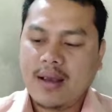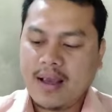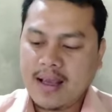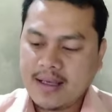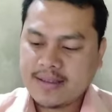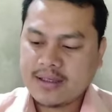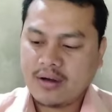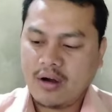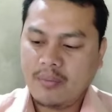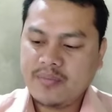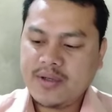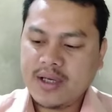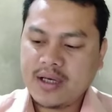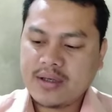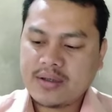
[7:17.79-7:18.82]
as an
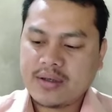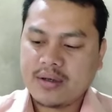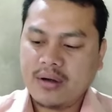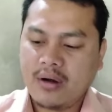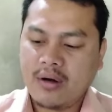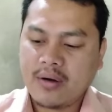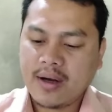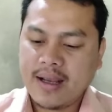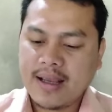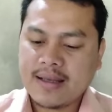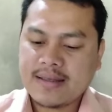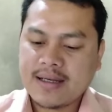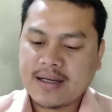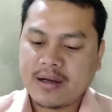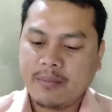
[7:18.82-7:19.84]
object, or
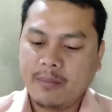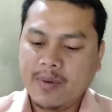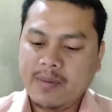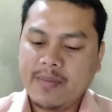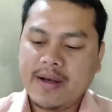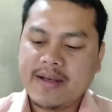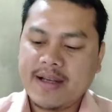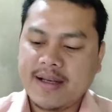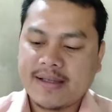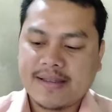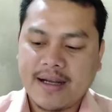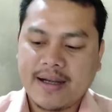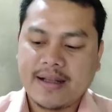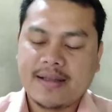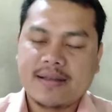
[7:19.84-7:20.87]
as a complement in a
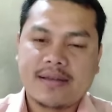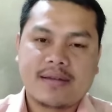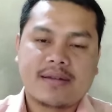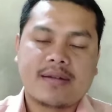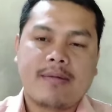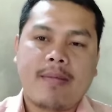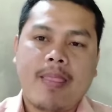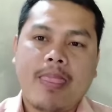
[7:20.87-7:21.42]
sentence.